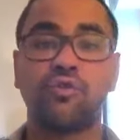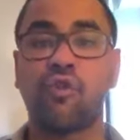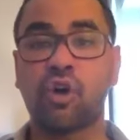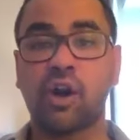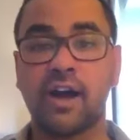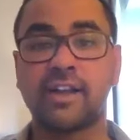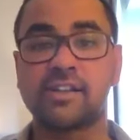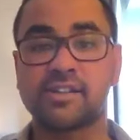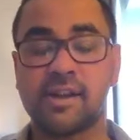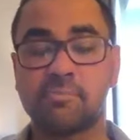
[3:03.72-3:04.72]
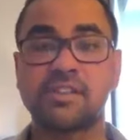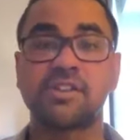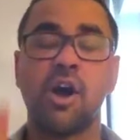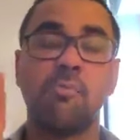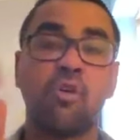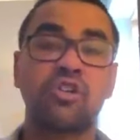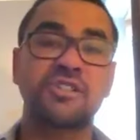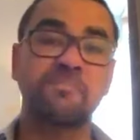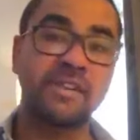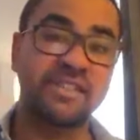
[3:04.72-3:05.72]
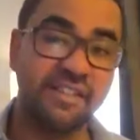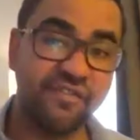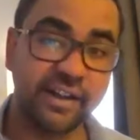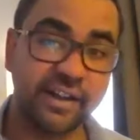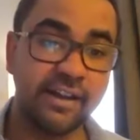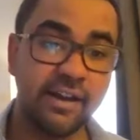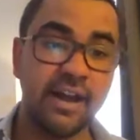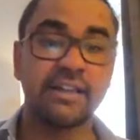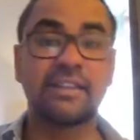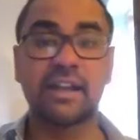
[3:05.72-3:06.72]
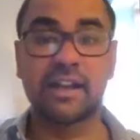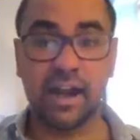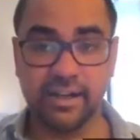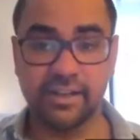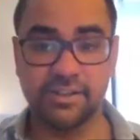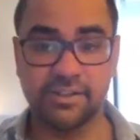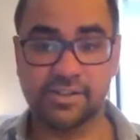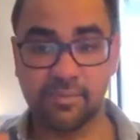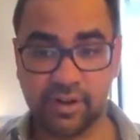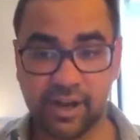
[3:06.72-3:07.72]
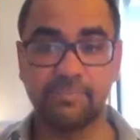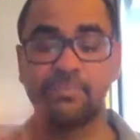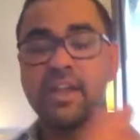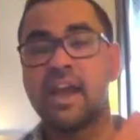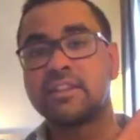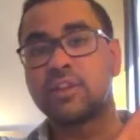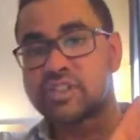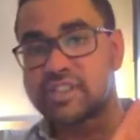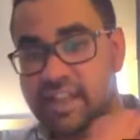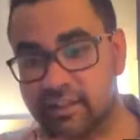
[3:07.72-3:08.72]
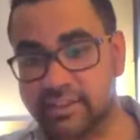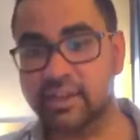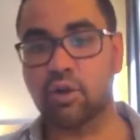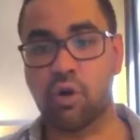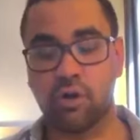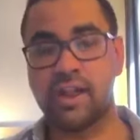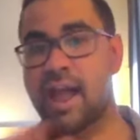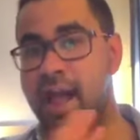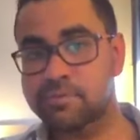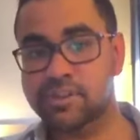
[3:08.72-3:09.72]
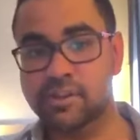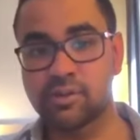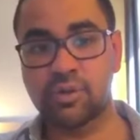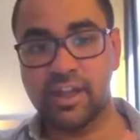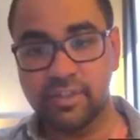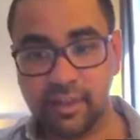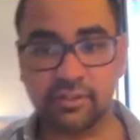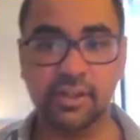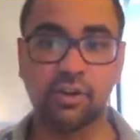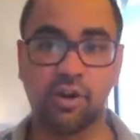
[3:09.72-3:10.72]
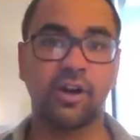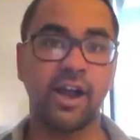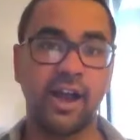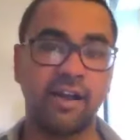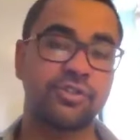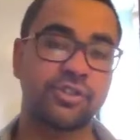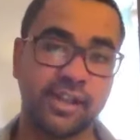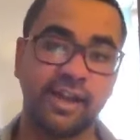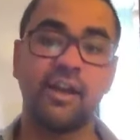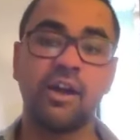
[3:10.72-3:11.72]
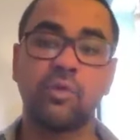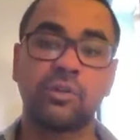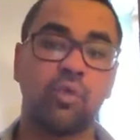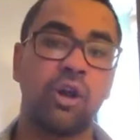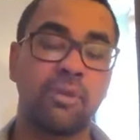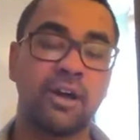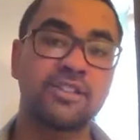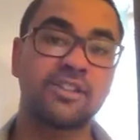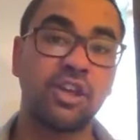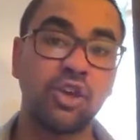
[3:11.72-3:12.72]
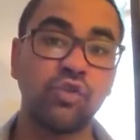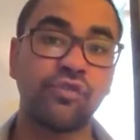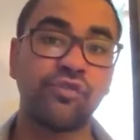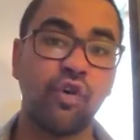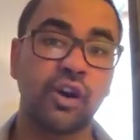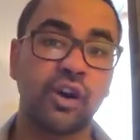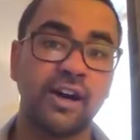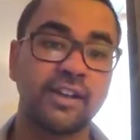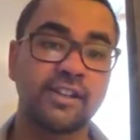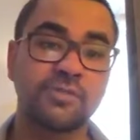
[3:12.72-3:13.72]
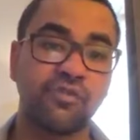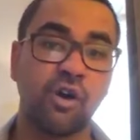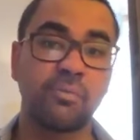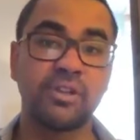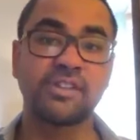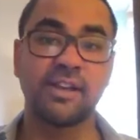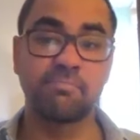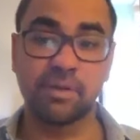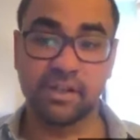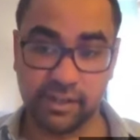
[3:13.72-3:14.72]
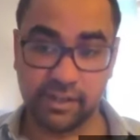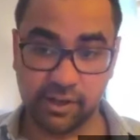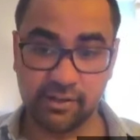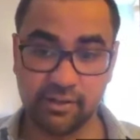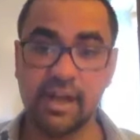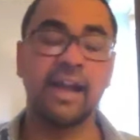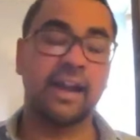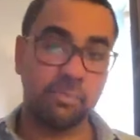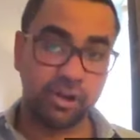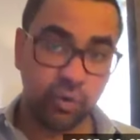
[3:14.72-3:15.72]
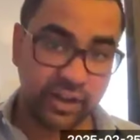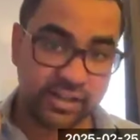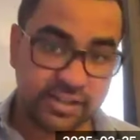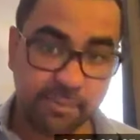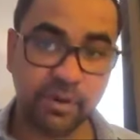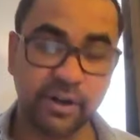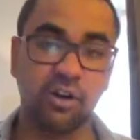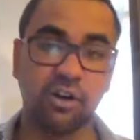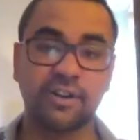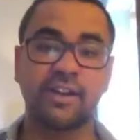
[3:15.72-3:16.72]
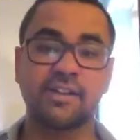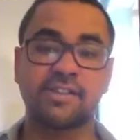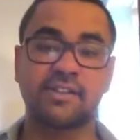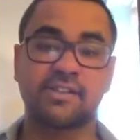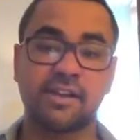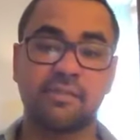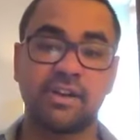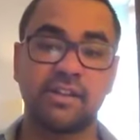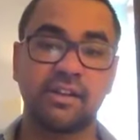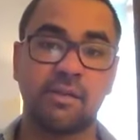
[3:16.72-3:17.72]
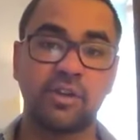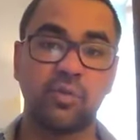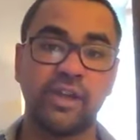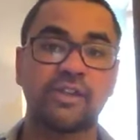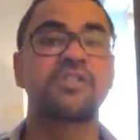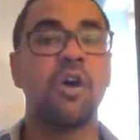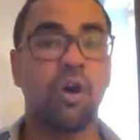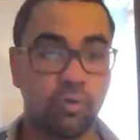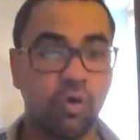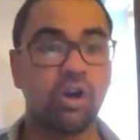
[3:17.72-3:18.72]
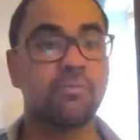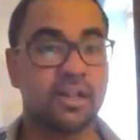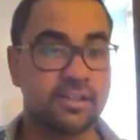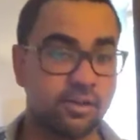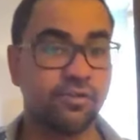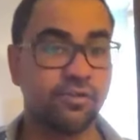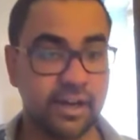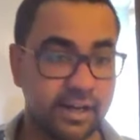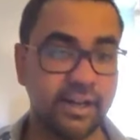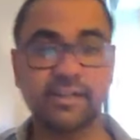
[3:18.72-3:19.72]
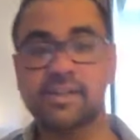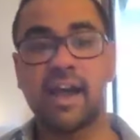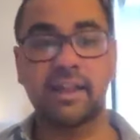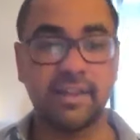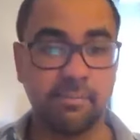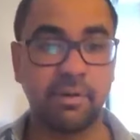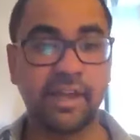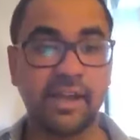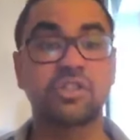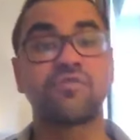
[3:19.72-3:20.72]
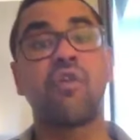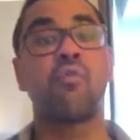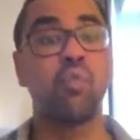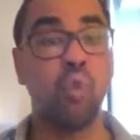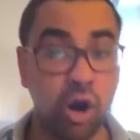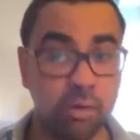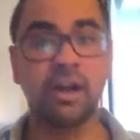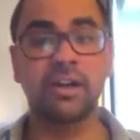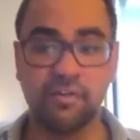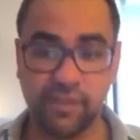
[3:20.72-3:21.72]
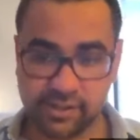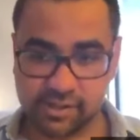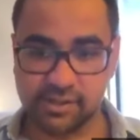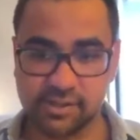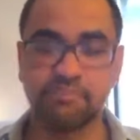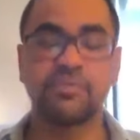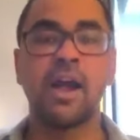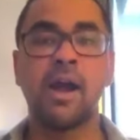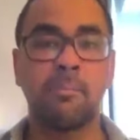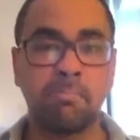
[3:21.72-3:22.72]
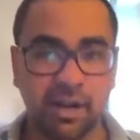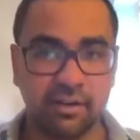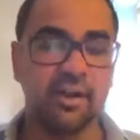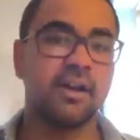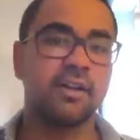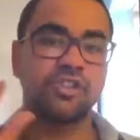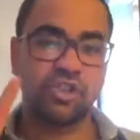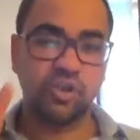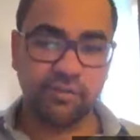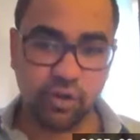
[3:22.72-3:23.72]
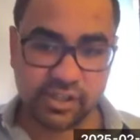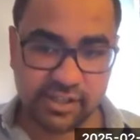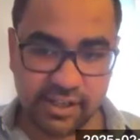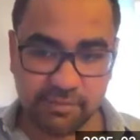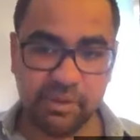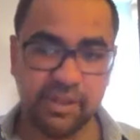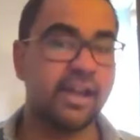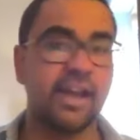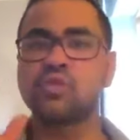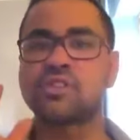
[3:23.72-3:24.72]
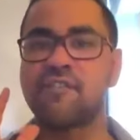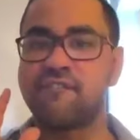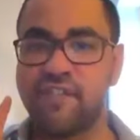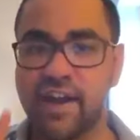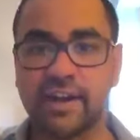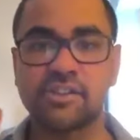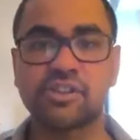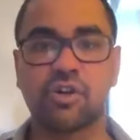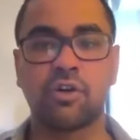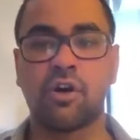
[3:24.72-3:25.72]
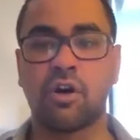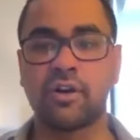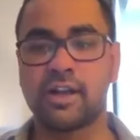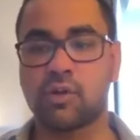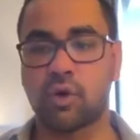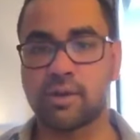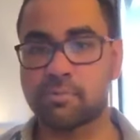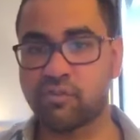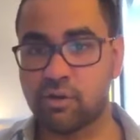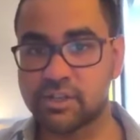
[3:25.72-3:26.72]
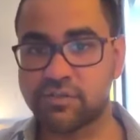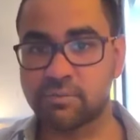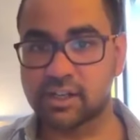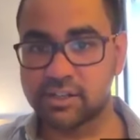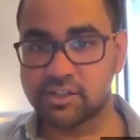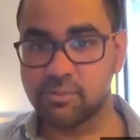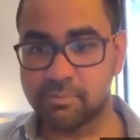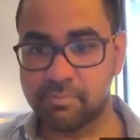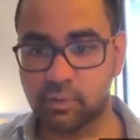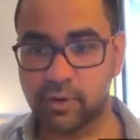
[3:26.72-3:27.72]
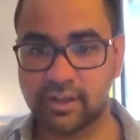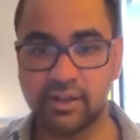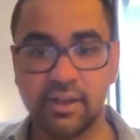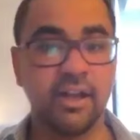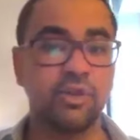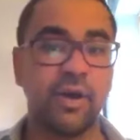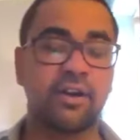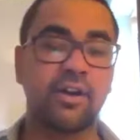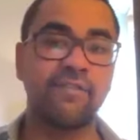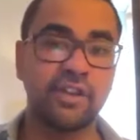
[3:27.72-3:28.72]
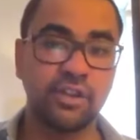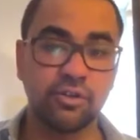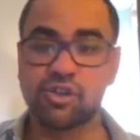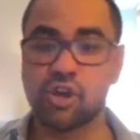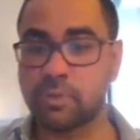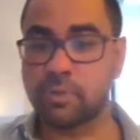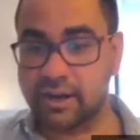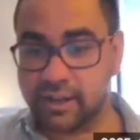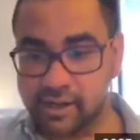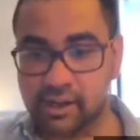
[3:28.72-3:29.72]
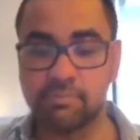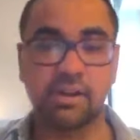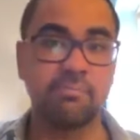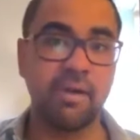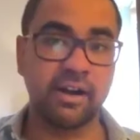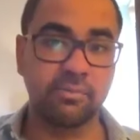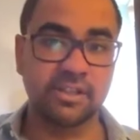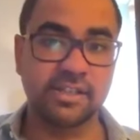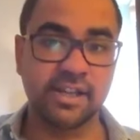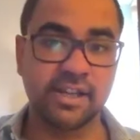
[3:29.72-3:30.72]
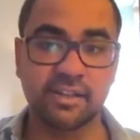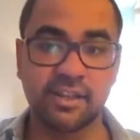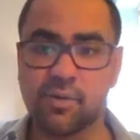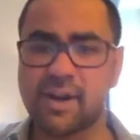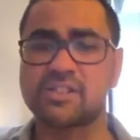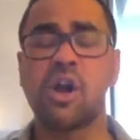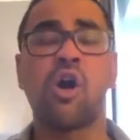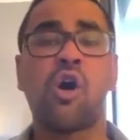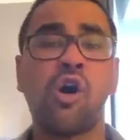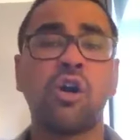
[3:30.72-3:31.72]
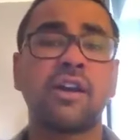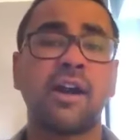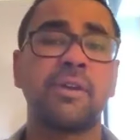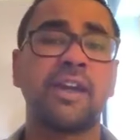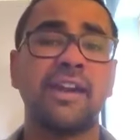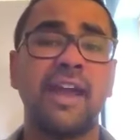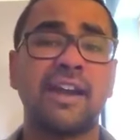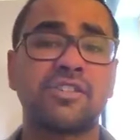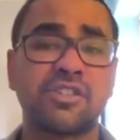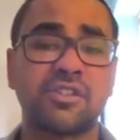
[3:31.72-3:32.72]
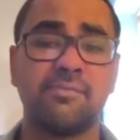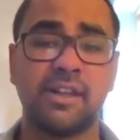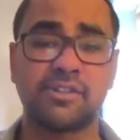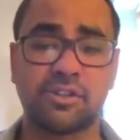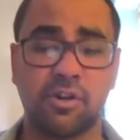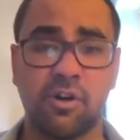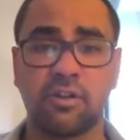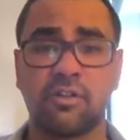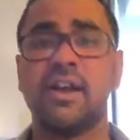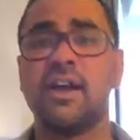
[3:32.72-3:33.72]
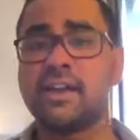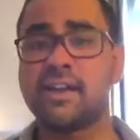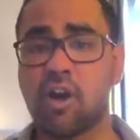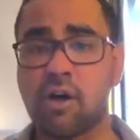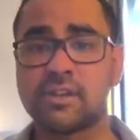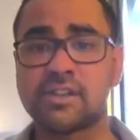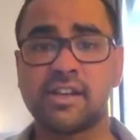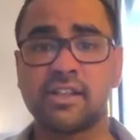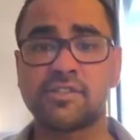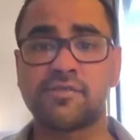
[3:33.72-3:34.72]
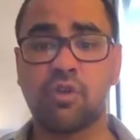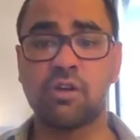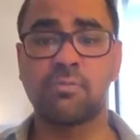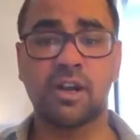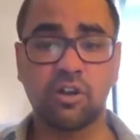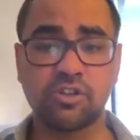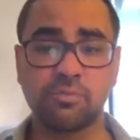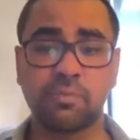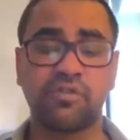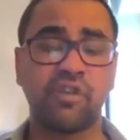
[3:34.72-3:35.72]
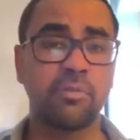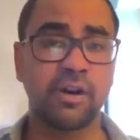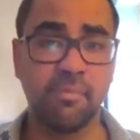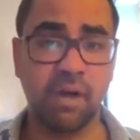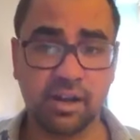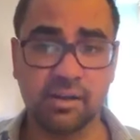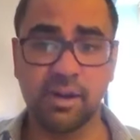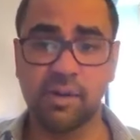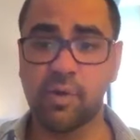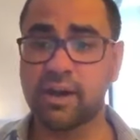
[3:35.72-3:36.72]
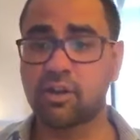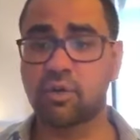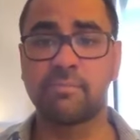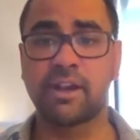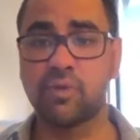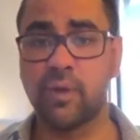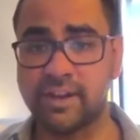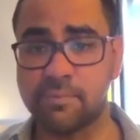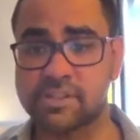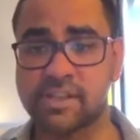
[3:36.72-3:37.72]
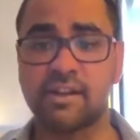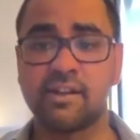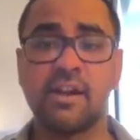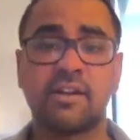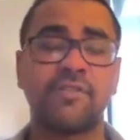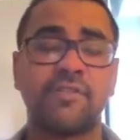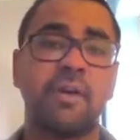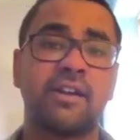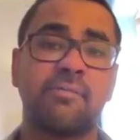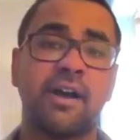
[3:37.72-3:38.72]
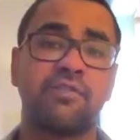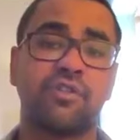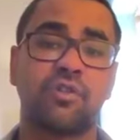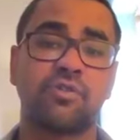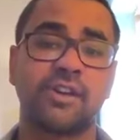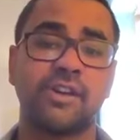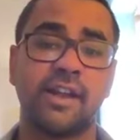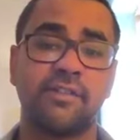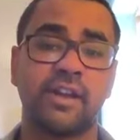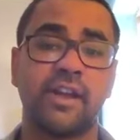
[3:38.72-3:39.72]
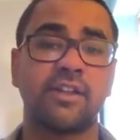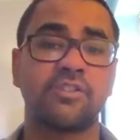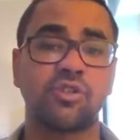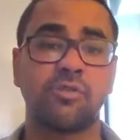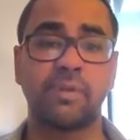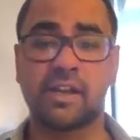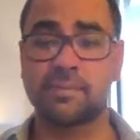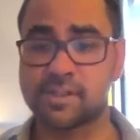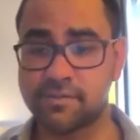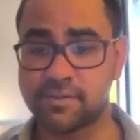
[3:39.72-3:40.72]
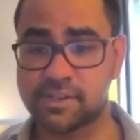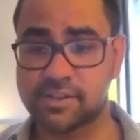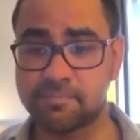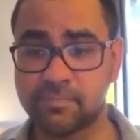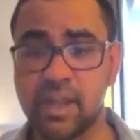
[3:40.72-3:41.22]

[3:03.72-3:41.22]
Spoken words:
Q4 earnings numbers, more specifically, the guidance, right? There was nothing wrong, absolutely nothing wrong, I have to say, with Walmart's Q4 earnings performance in particular. And I'll be doing a separate Dr. Dissect segment in the coming weeks on Walmart's Q4 earnings and the implications for Walmart investors. But just to give you a sneak peek, it was a very strong holiday quarter performance from the consumer bellwether. You had revenues, operating income, comparable sales in the US, all coming in extremely strong. E-commerce sales for Walmart also performed remarkably well, growing by 20%, driven by demand for grocery delivery and store pickup services.